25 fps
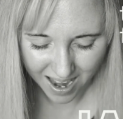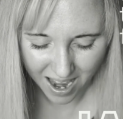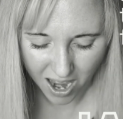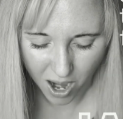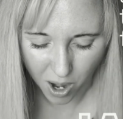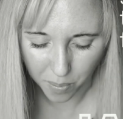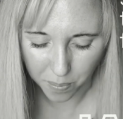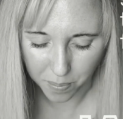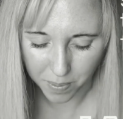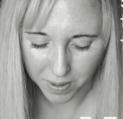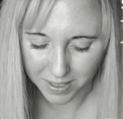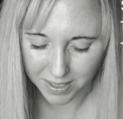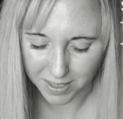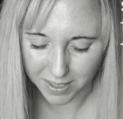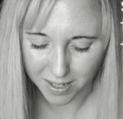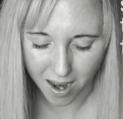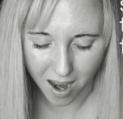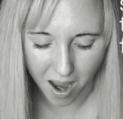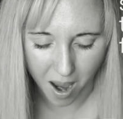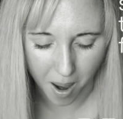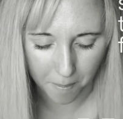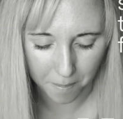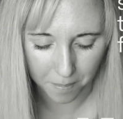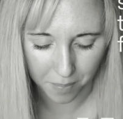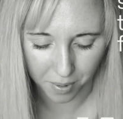Help us to
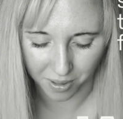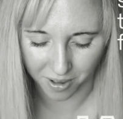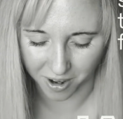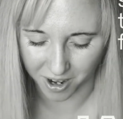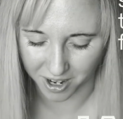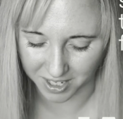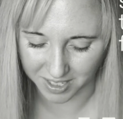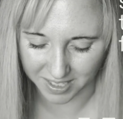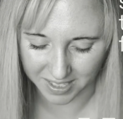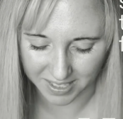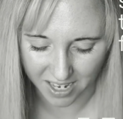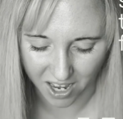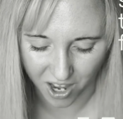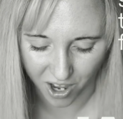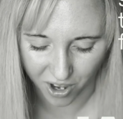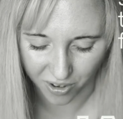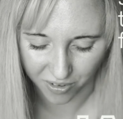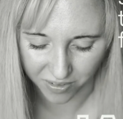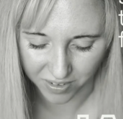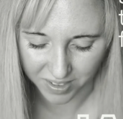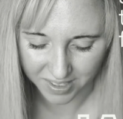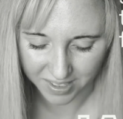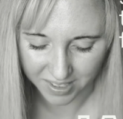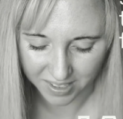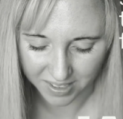humble
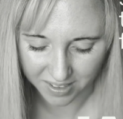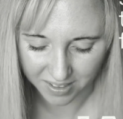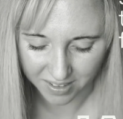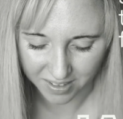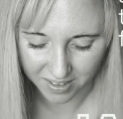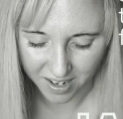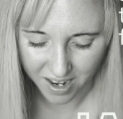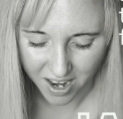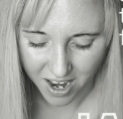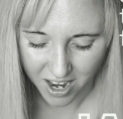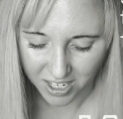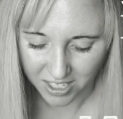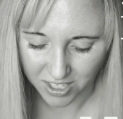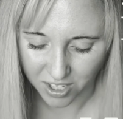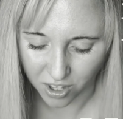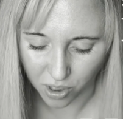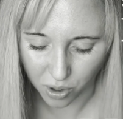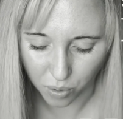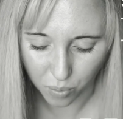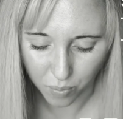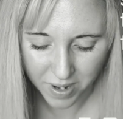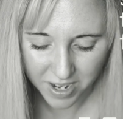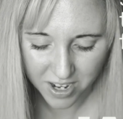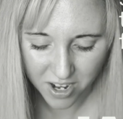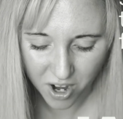ourselves so
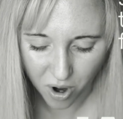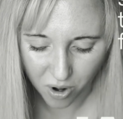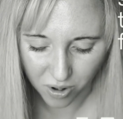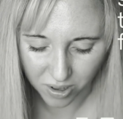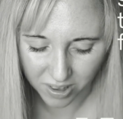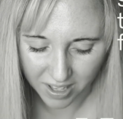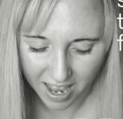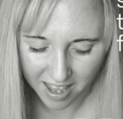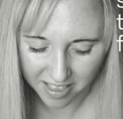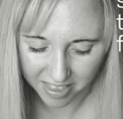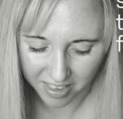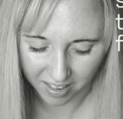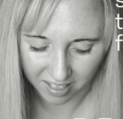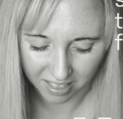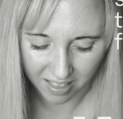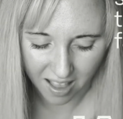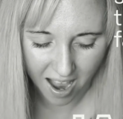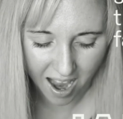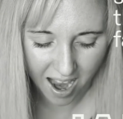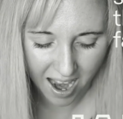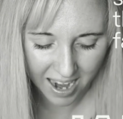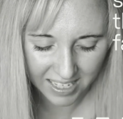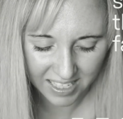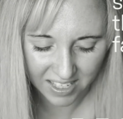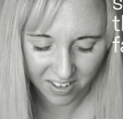that we don't let the
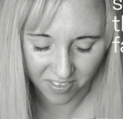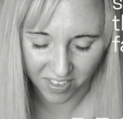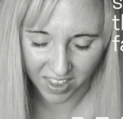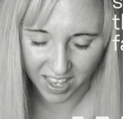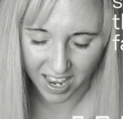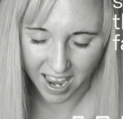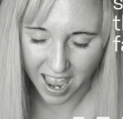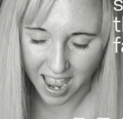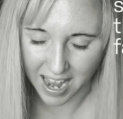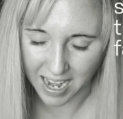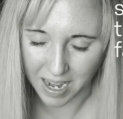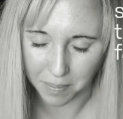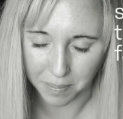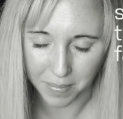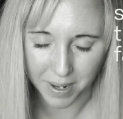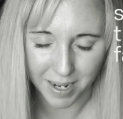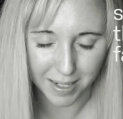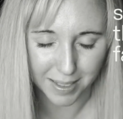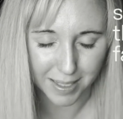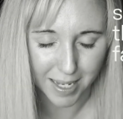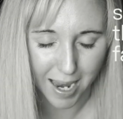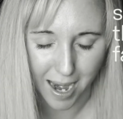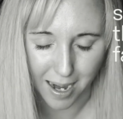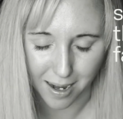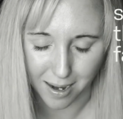lies of the enemy
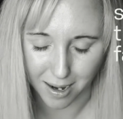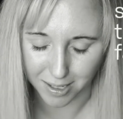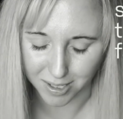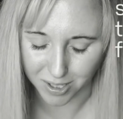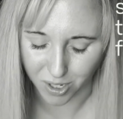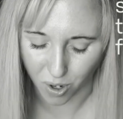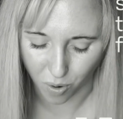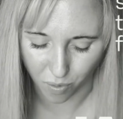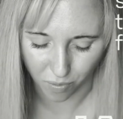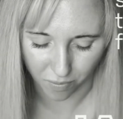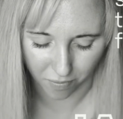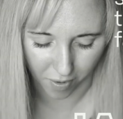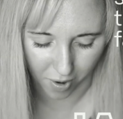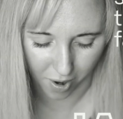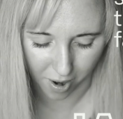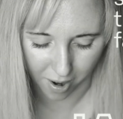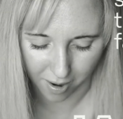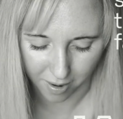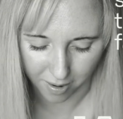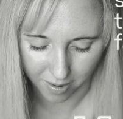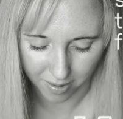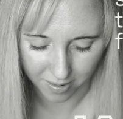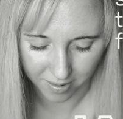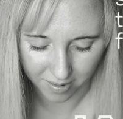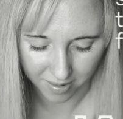take us over.
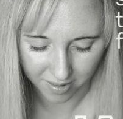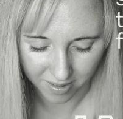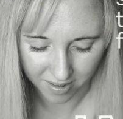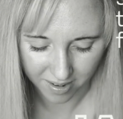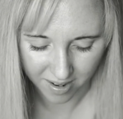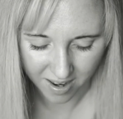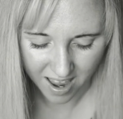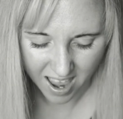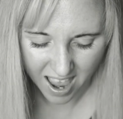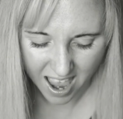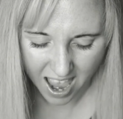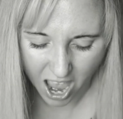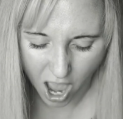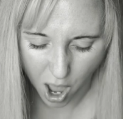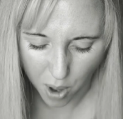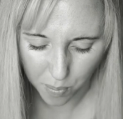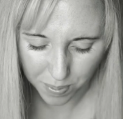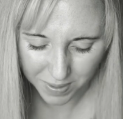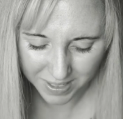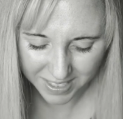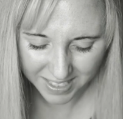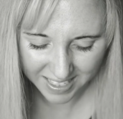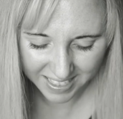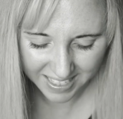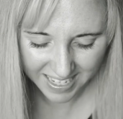Help
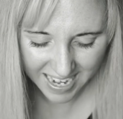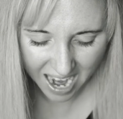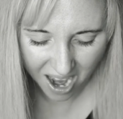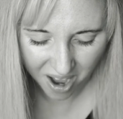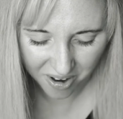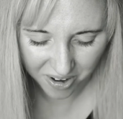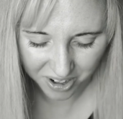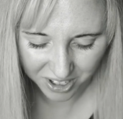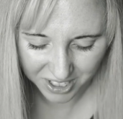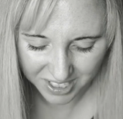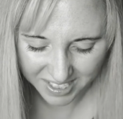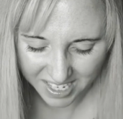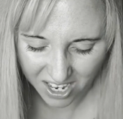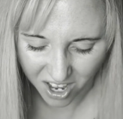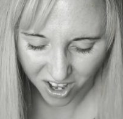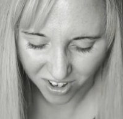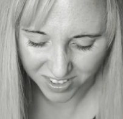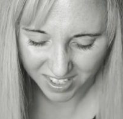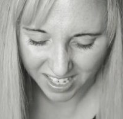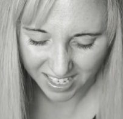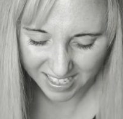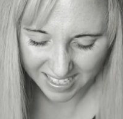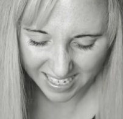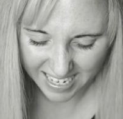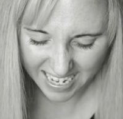us to count
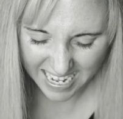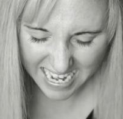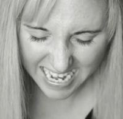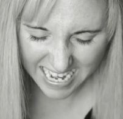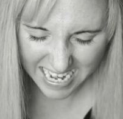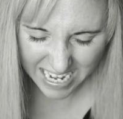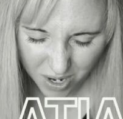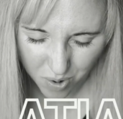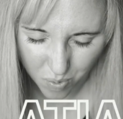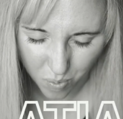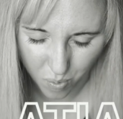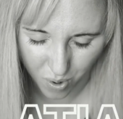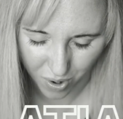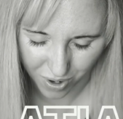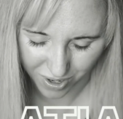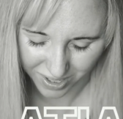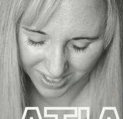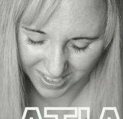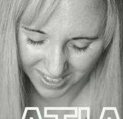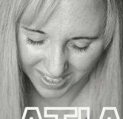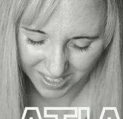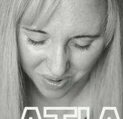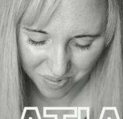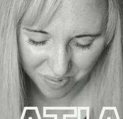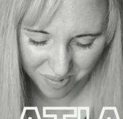ourselves as
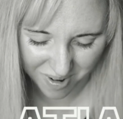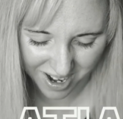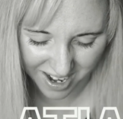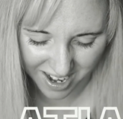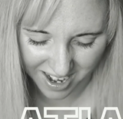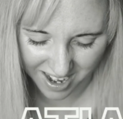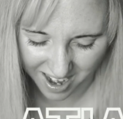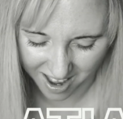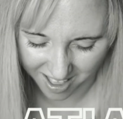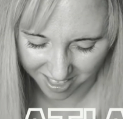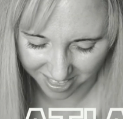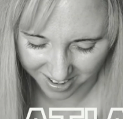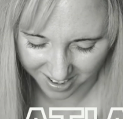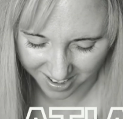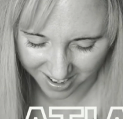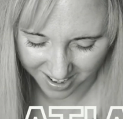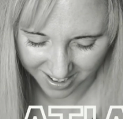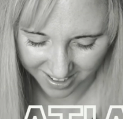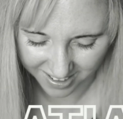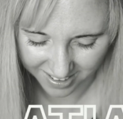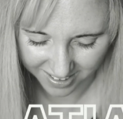equals to one another.